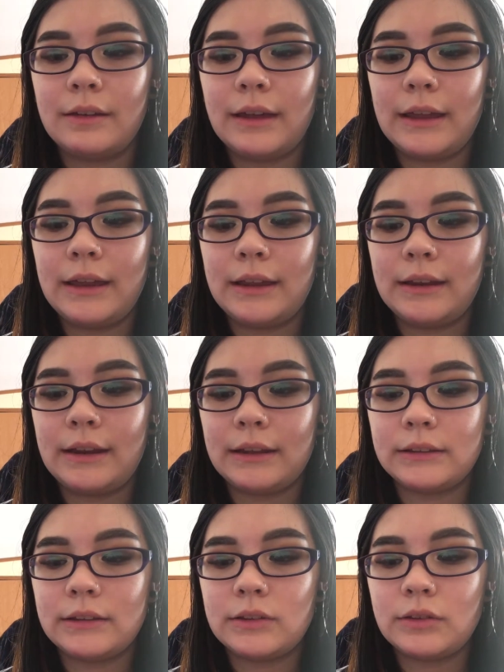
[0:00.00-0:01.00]
And
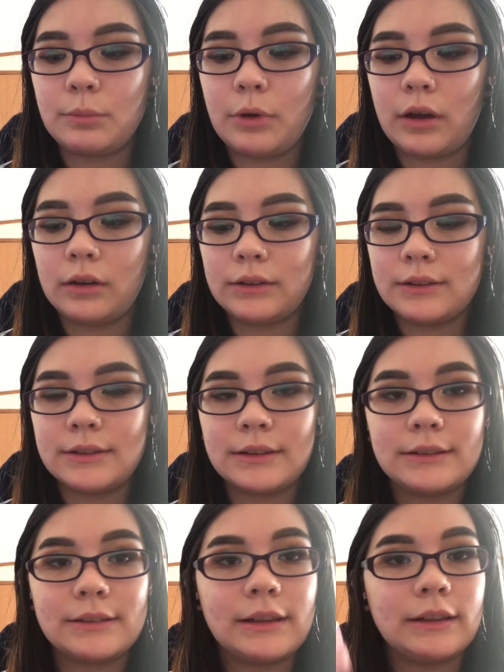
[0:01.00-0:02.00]
next in the box
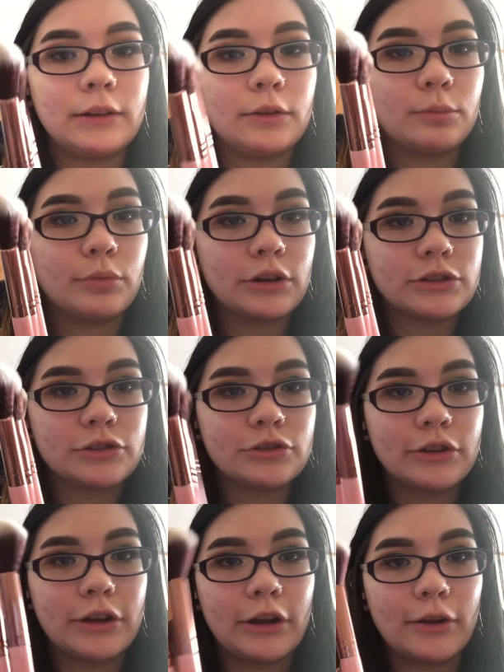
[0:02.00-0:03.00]
is a little brush
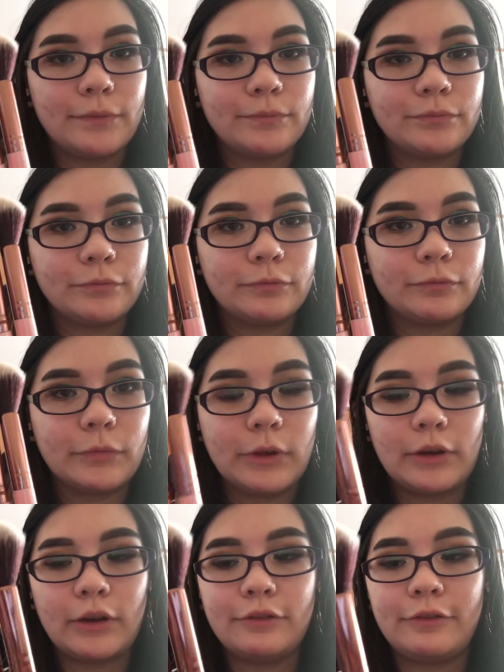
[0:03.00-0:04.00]
trio
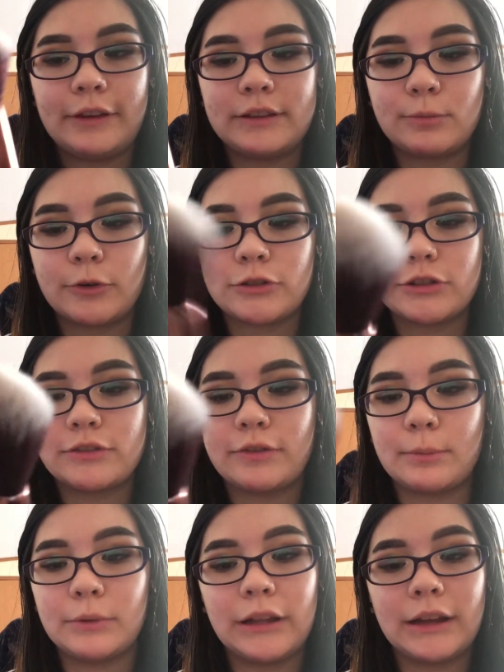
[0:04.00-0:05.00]
of face brushes
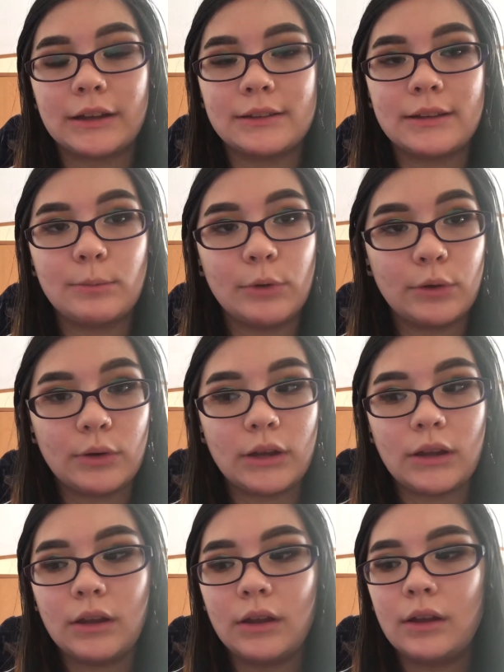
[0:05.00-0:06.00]
from Lexie Beauty.